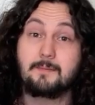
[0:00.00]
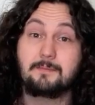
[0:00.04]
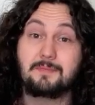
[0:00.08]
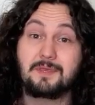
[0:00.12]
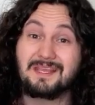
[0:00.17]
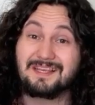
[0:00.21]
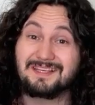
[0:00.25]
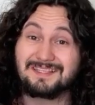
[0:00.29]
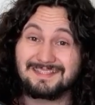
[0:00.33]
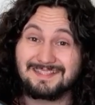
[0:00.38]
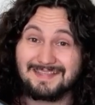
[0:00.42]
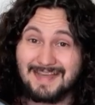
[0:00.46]

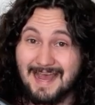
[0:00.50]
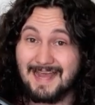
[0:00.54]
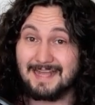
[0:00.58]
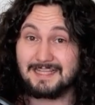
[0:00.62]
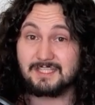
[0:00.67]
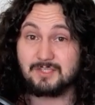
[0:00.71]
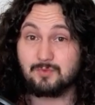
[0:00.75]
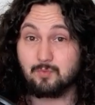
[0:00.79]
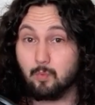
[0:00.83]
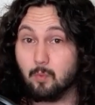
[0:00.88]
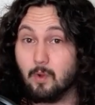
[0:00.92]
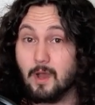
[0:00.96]
because
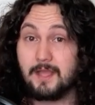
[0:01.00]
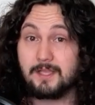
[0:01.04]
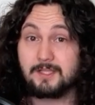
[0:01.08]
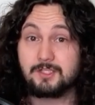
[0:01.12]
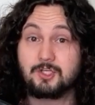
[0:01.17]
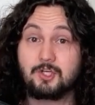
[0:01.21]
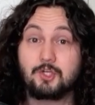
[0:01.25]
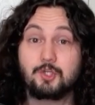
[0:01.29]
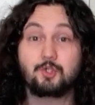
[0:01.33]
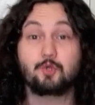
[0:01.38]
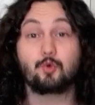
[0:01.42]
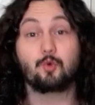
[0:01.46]
that's what
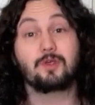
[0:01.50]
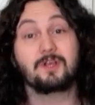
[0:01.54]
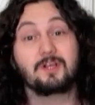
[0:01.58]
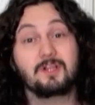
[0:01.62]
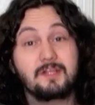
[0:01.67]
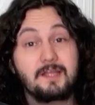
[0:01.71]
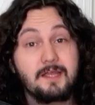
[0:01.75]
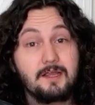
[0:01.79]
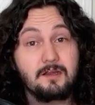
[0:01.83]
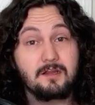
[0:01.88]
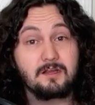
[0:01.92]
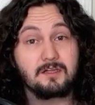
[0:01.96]
your
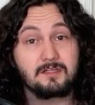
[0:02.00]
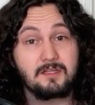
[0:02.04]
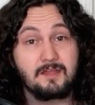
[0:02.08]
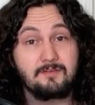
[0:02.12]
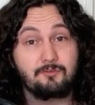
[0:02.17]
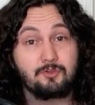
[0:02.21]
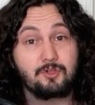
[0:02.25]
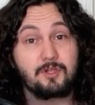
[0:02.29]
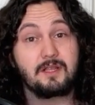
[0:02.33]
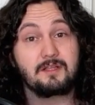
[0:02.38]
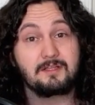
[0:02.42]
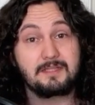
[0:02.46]
Cleric
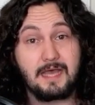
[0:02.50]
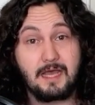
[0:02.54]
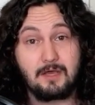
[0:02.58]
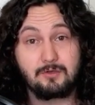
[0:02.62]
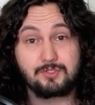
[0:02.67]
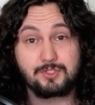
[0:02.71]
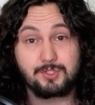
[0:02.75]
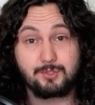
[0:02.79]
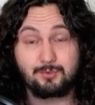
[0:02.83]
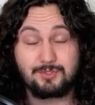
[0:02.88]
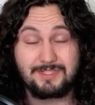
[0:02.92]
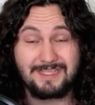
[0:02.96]
level
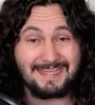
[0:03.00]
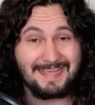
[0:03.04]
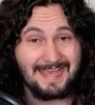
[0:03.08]
allows you to